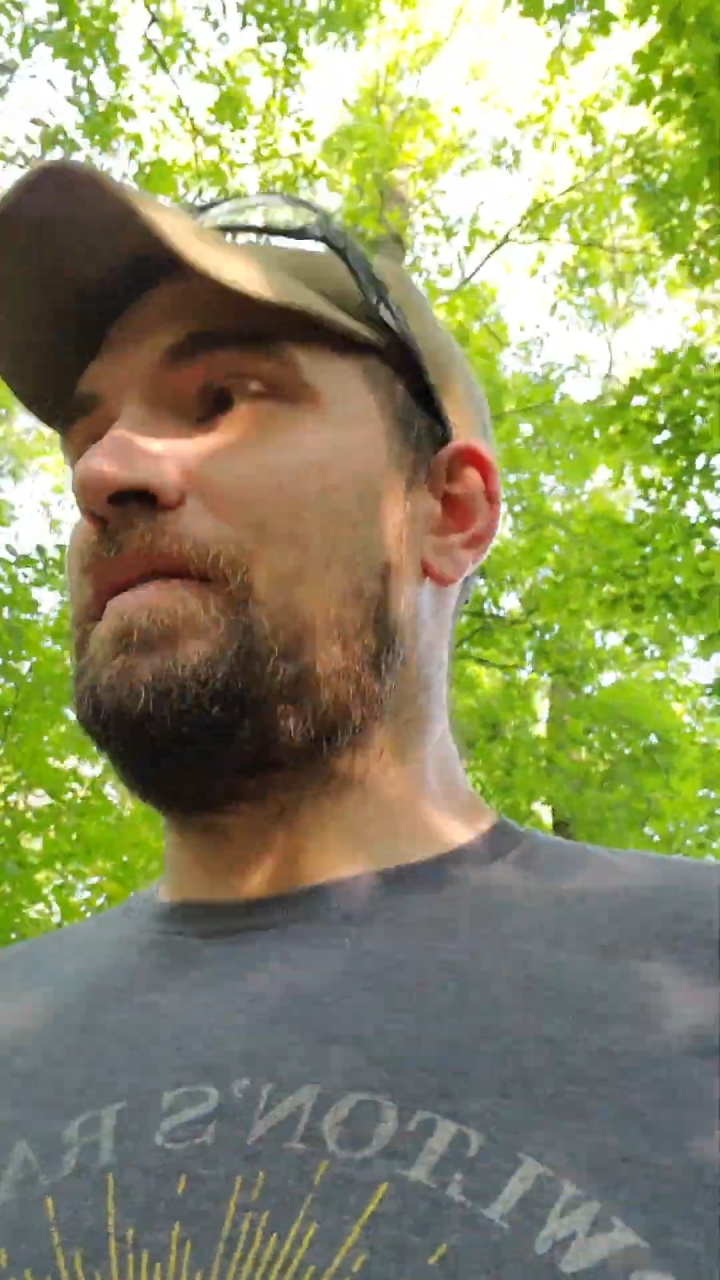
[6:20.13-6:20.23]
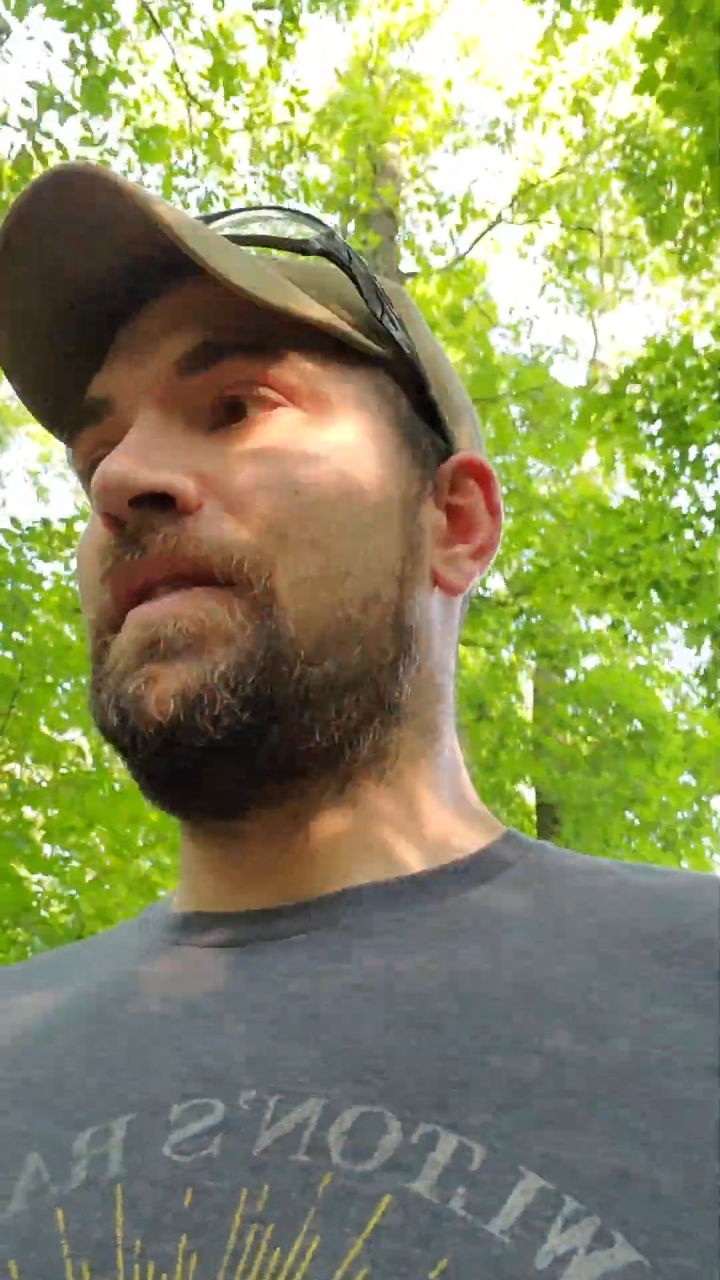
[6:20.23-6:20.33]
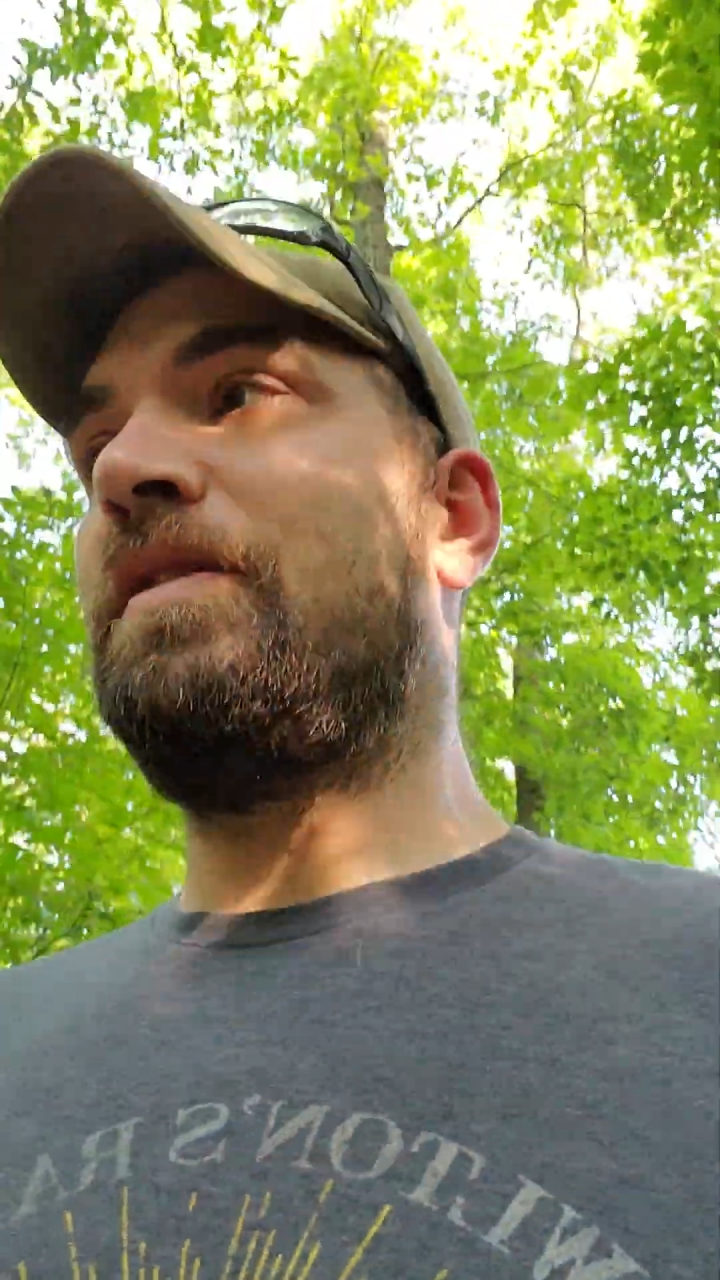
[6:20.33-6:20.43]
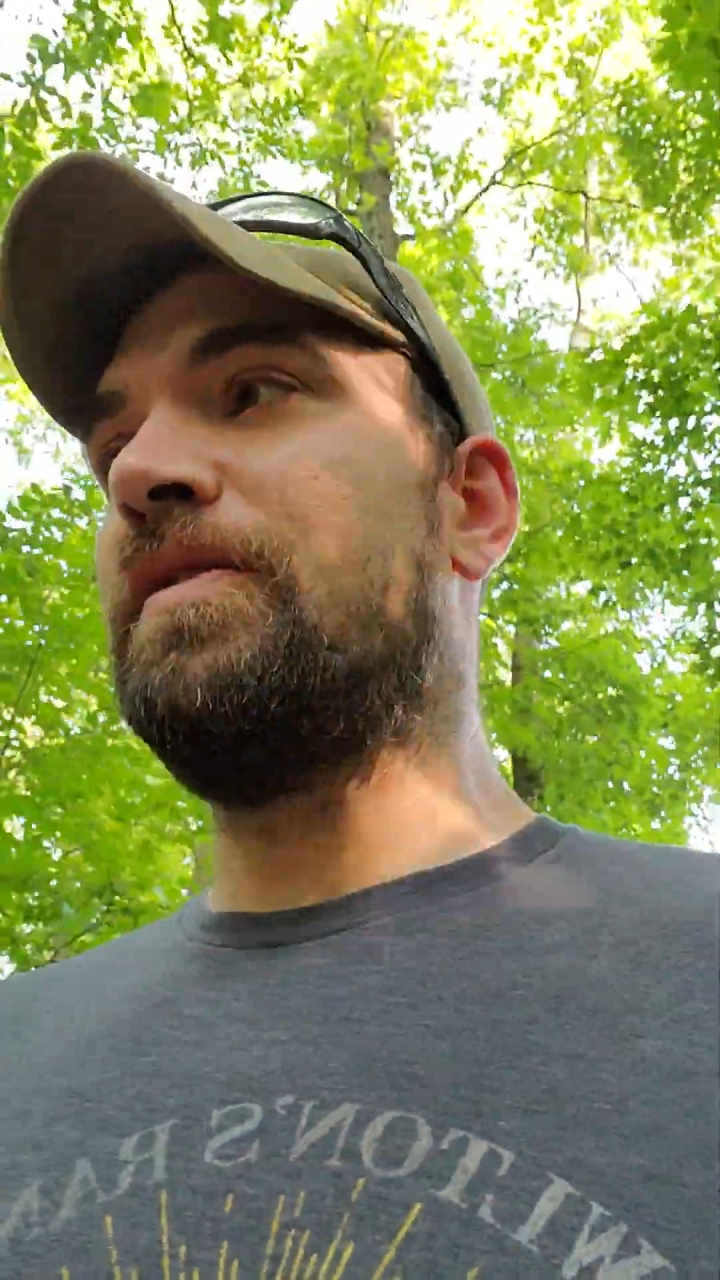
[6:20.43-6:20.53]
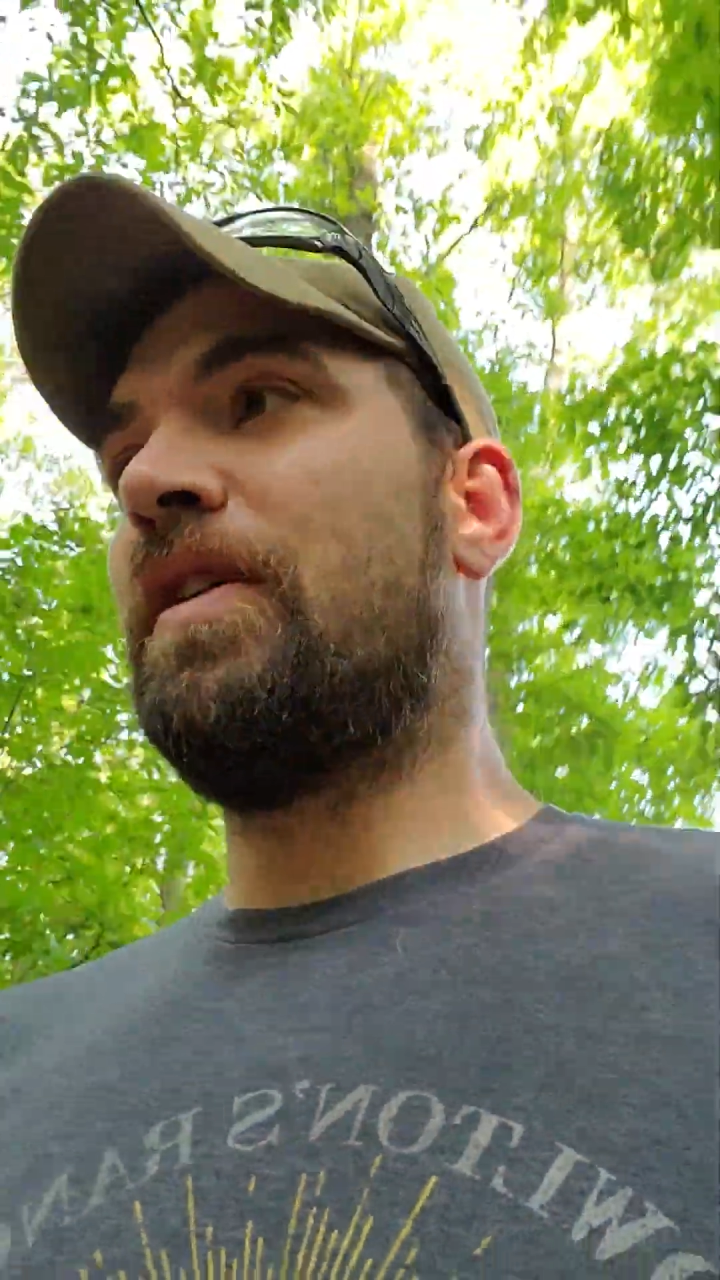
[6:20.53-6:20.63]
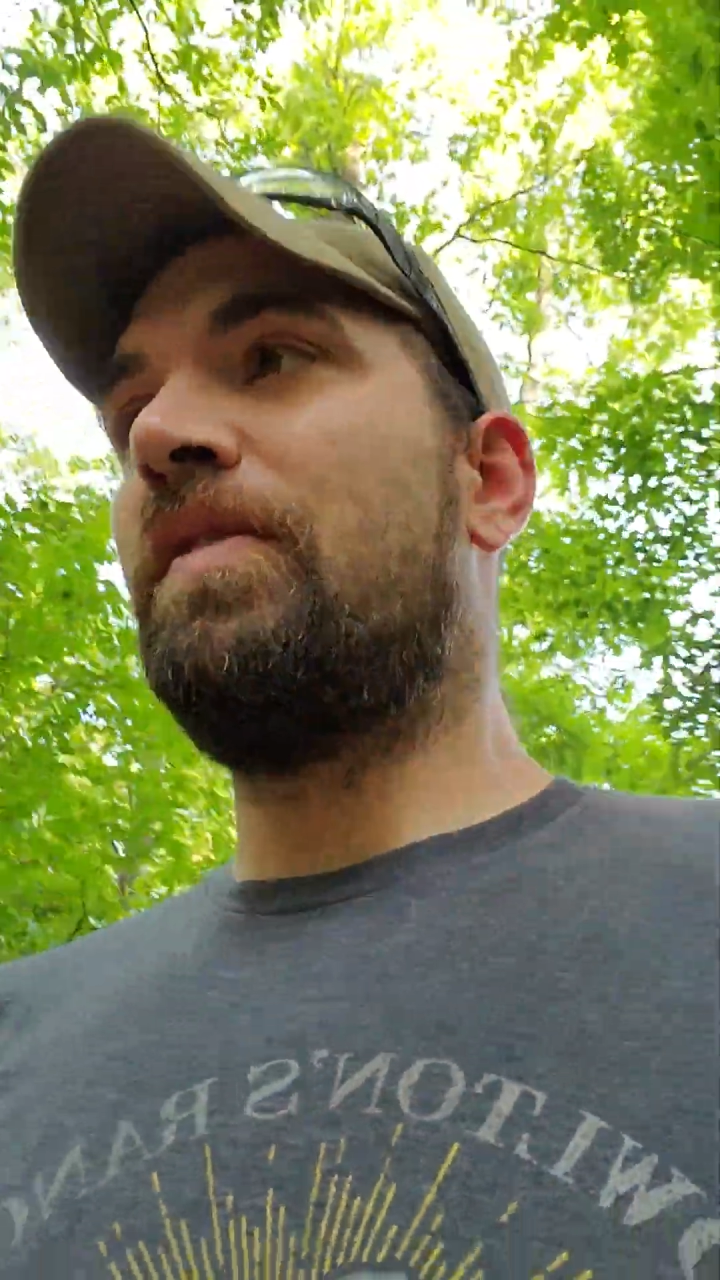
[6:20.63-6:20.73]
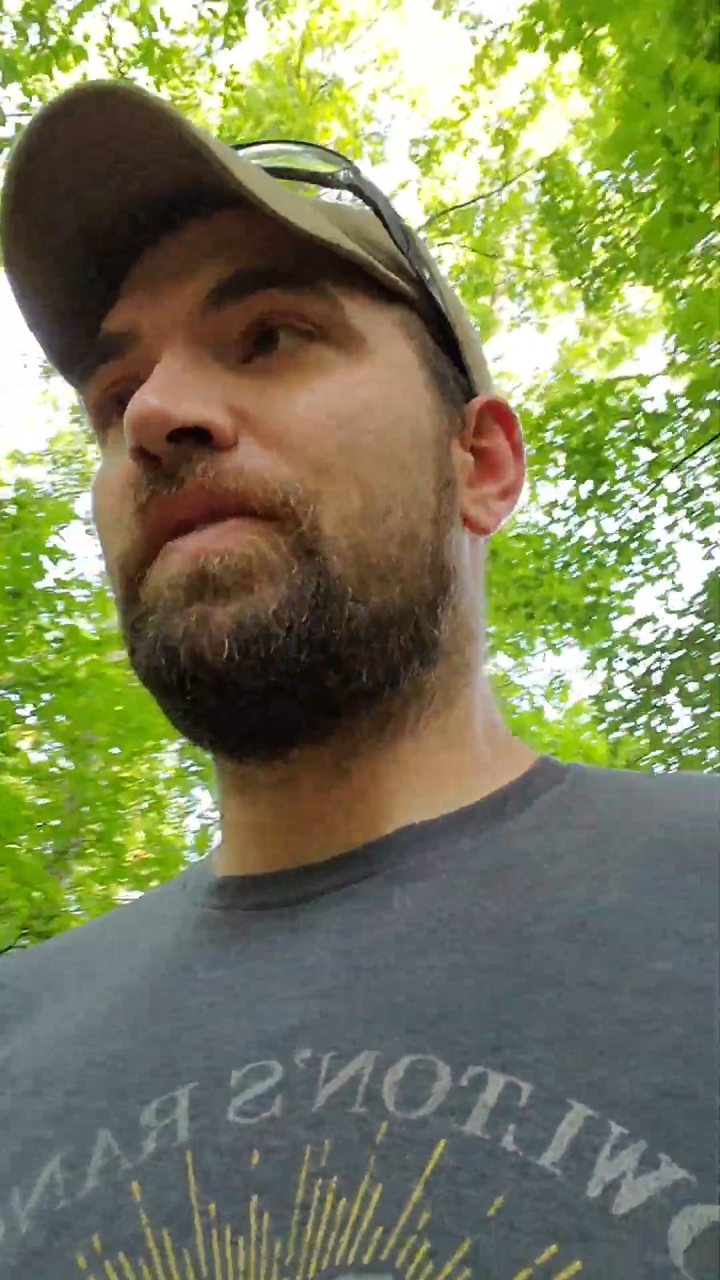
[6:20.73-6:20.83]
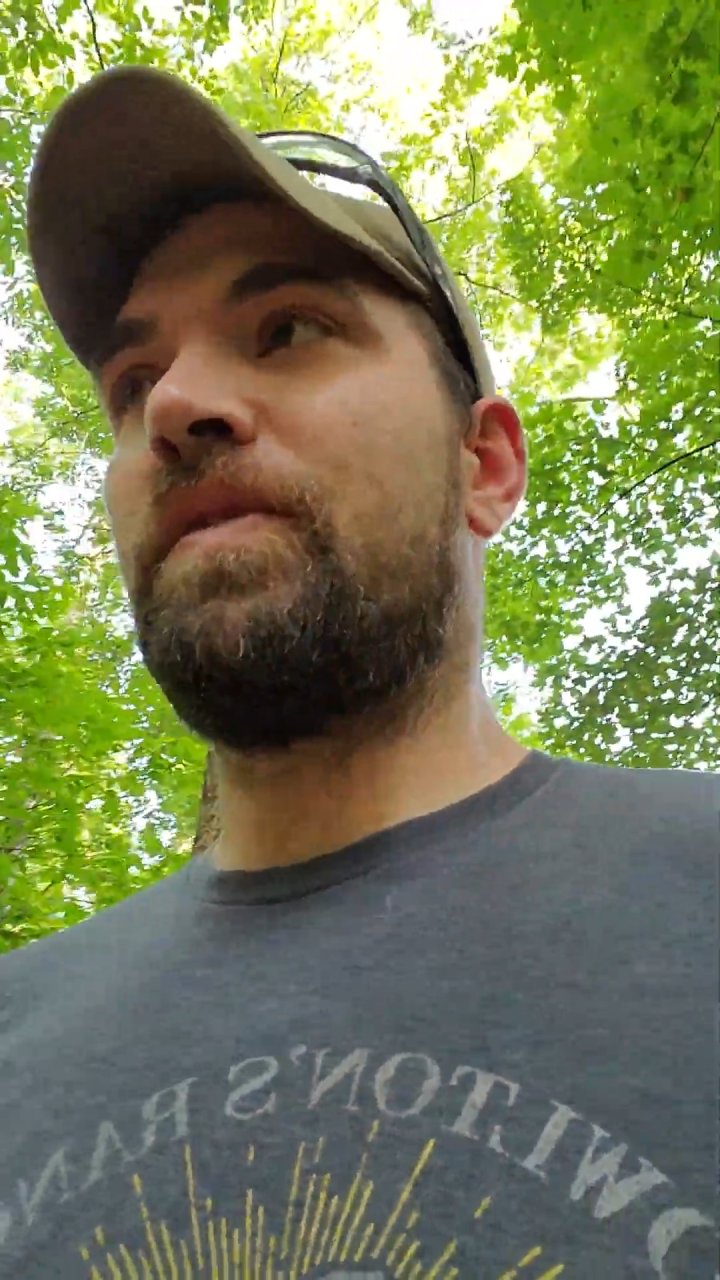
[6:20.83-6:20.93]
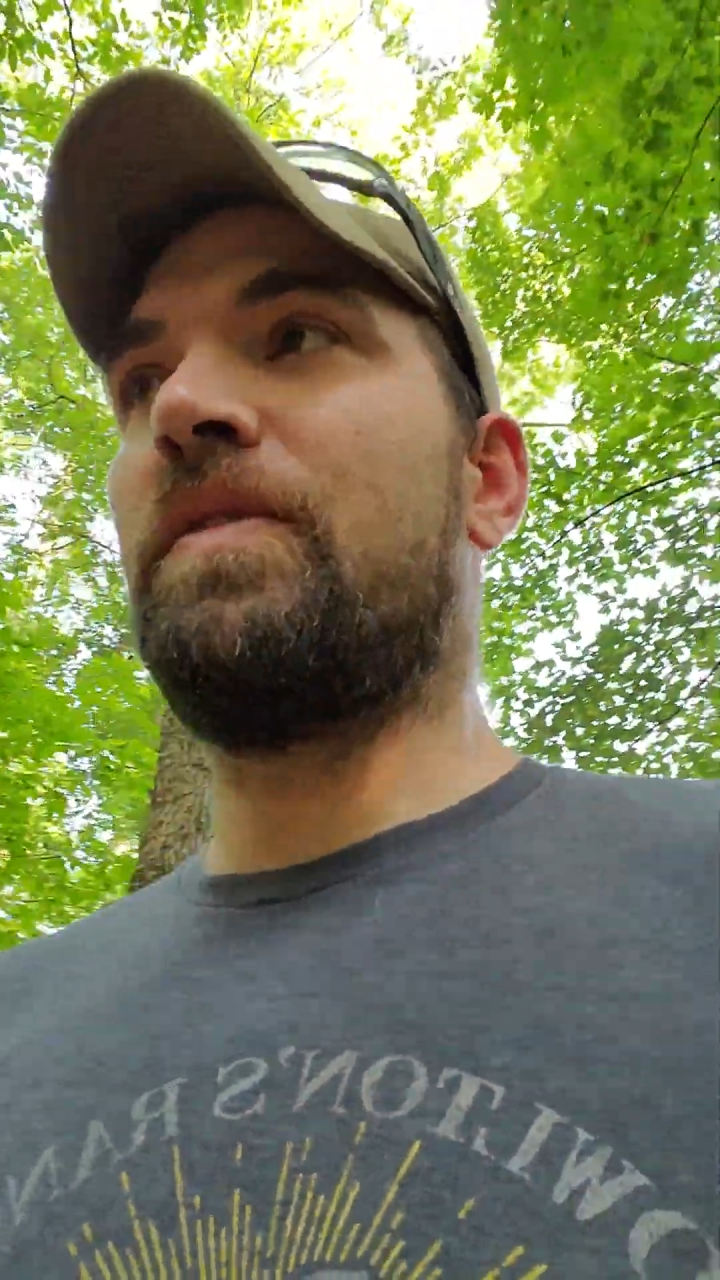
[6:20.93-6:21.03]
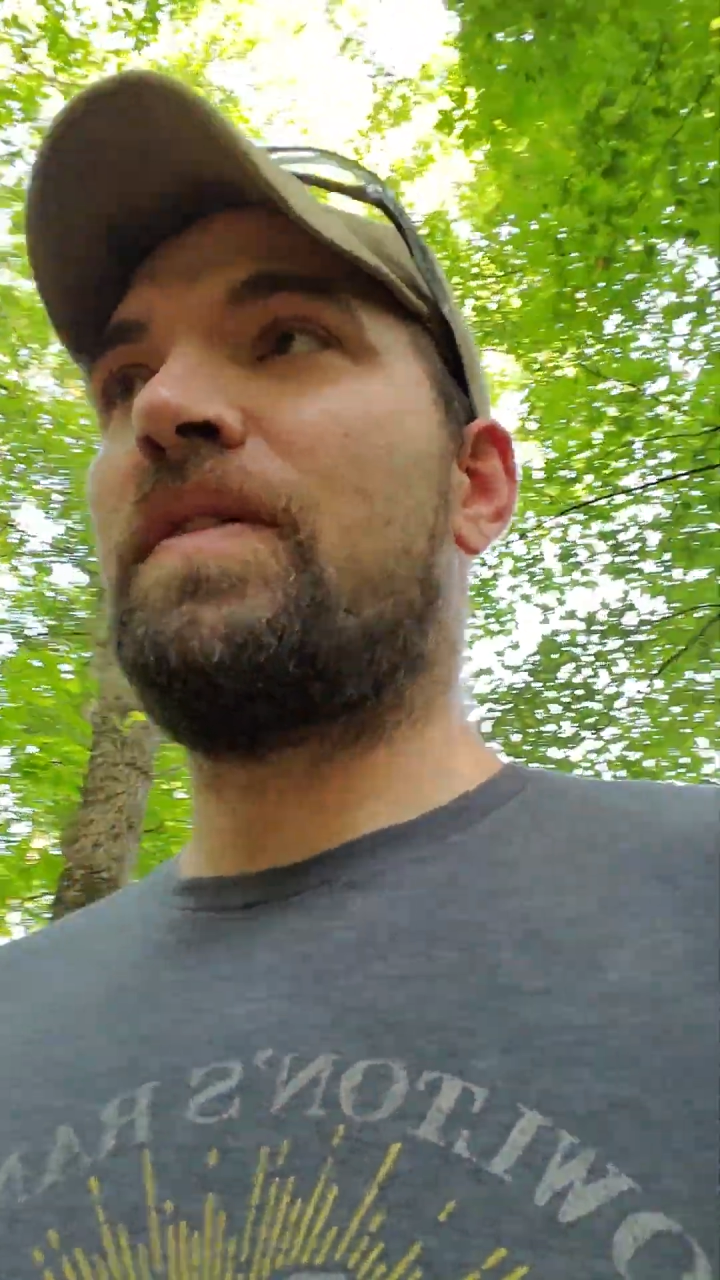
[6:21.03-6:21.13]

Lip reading: deal's going through,